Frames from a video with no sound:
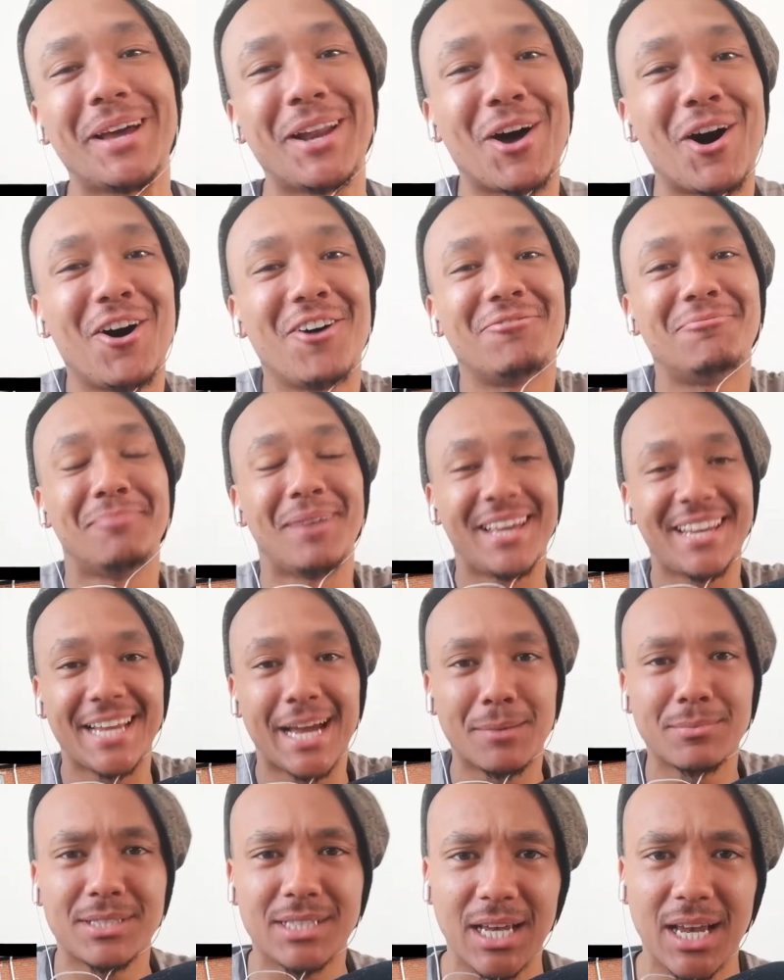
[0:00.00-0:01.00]
went off, man. You
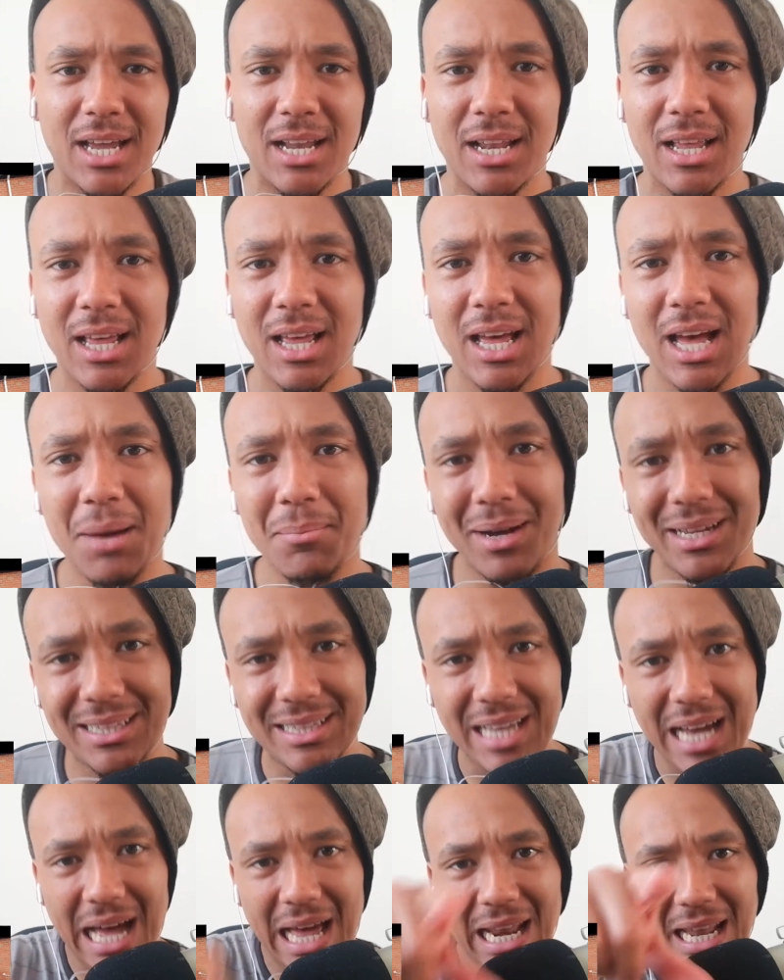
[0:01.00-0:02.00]
know I'm saying? I
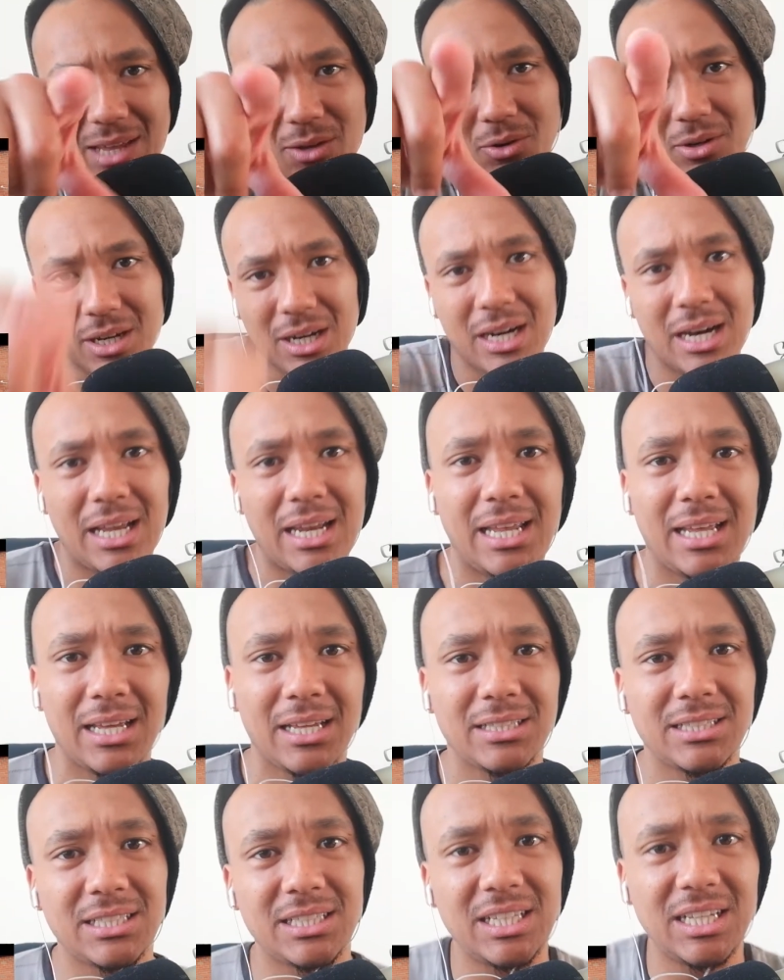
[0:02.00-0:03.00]
might dollar, yo
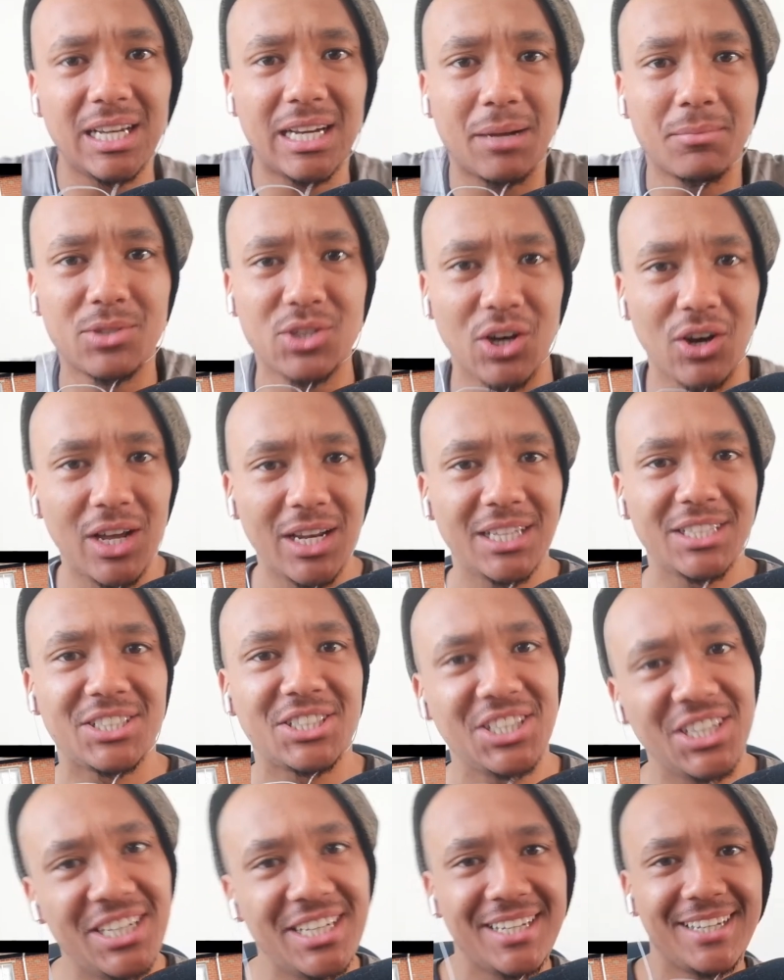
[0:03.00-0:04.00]
girlie. She think I'm Charlie
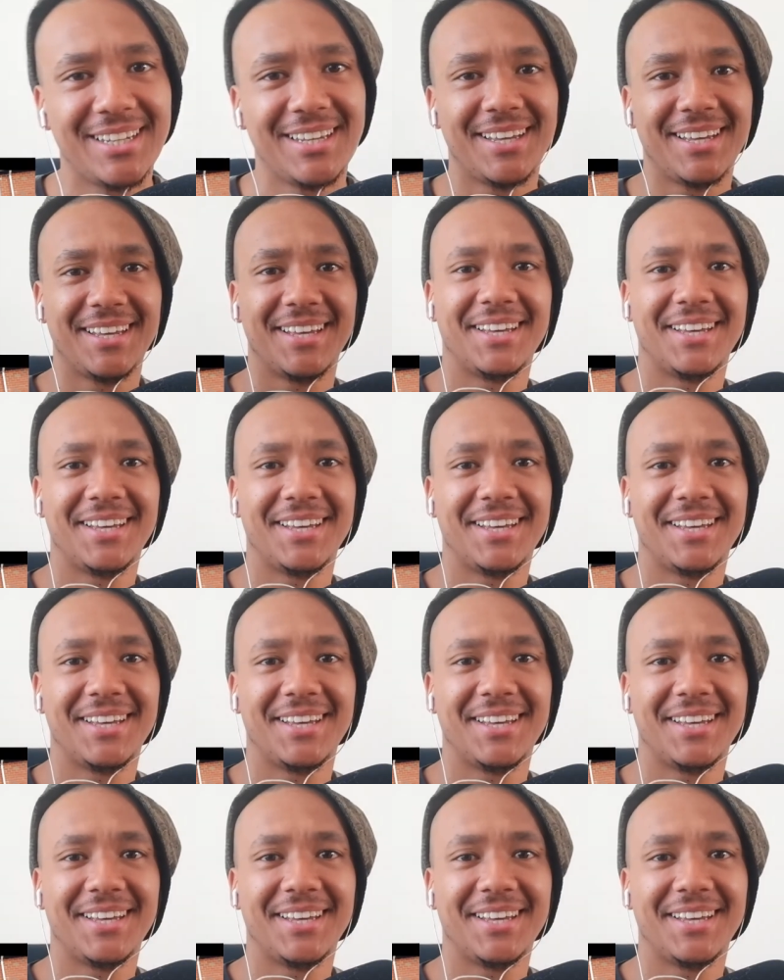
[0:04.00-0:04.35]
Sheen.